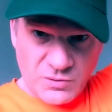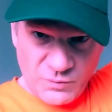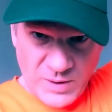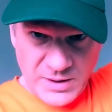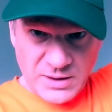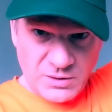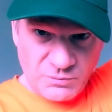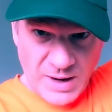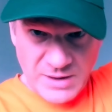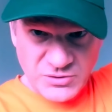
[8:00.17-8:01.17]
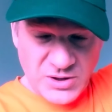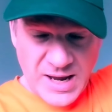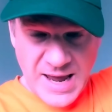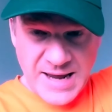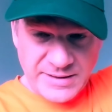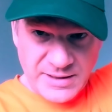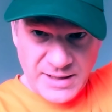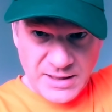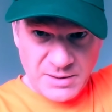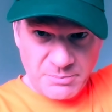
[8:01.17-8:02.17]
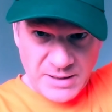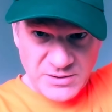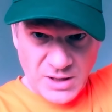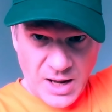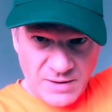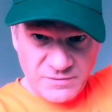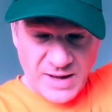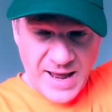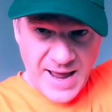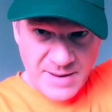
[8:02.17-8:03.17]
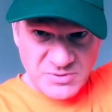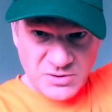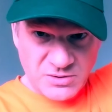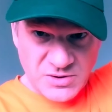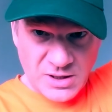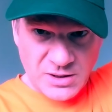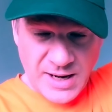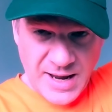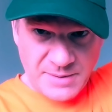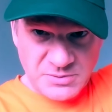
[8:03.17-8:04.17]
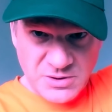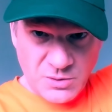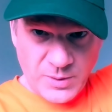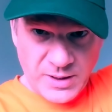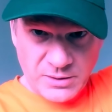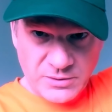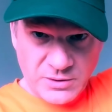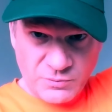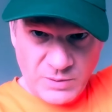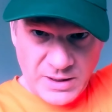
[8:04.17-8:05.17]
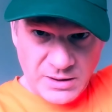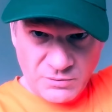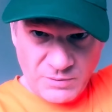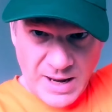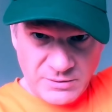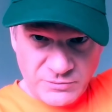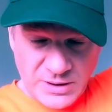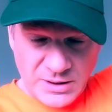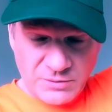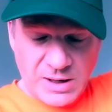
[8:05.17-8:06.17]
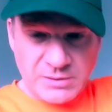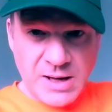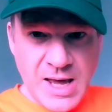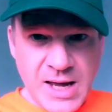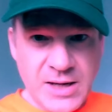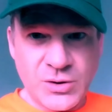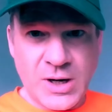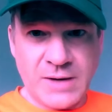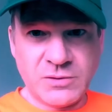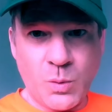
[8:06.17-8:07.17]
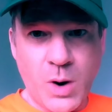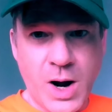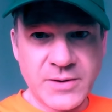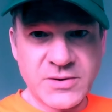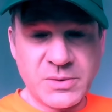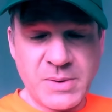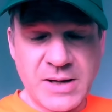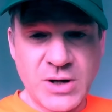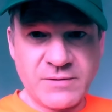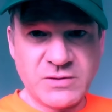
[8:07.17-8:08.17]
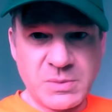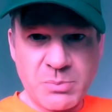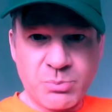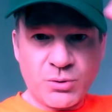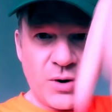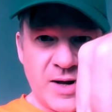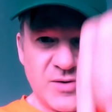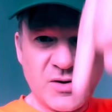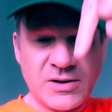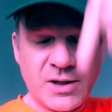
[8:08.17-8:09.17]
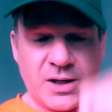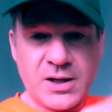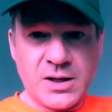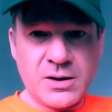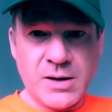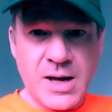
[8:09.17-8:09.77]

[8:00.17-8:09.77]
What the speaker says: running around your head like a bunch of hamsters on a hamster wheel. They're running around, and you have to watch them, and you have to be present here